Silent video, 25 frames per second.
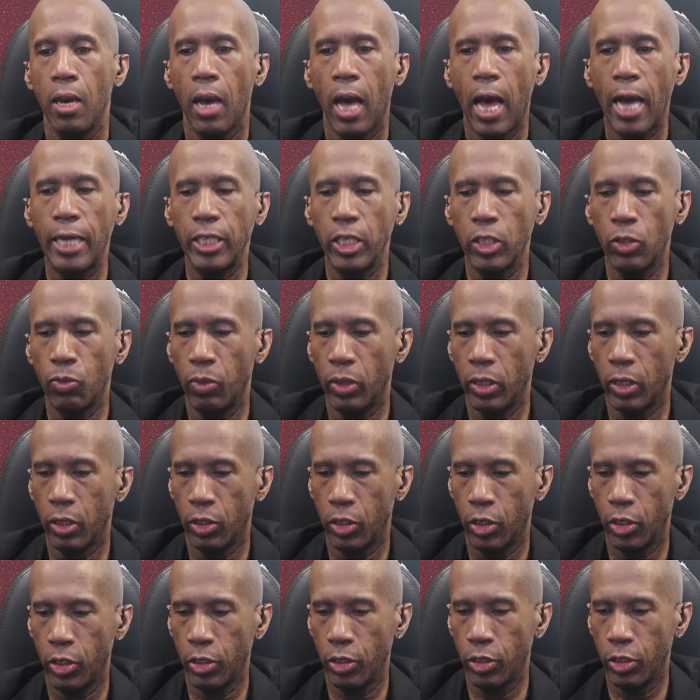I just want to
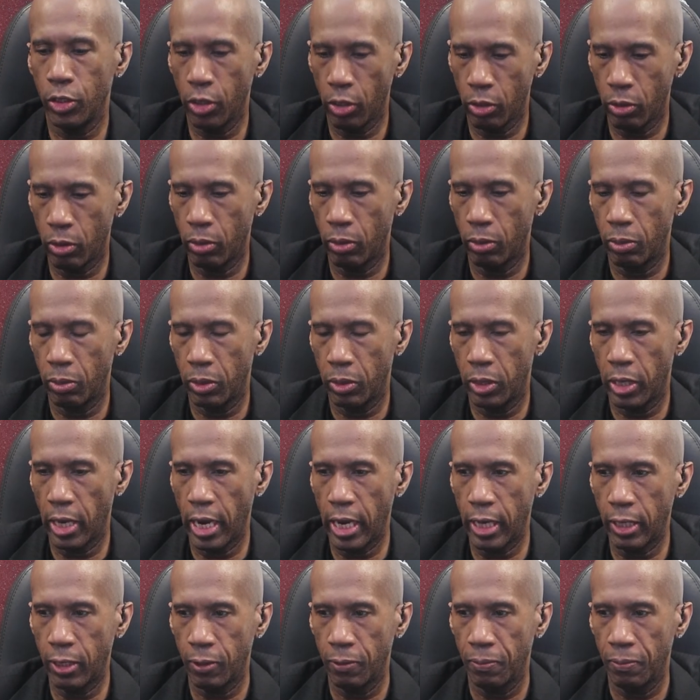show that,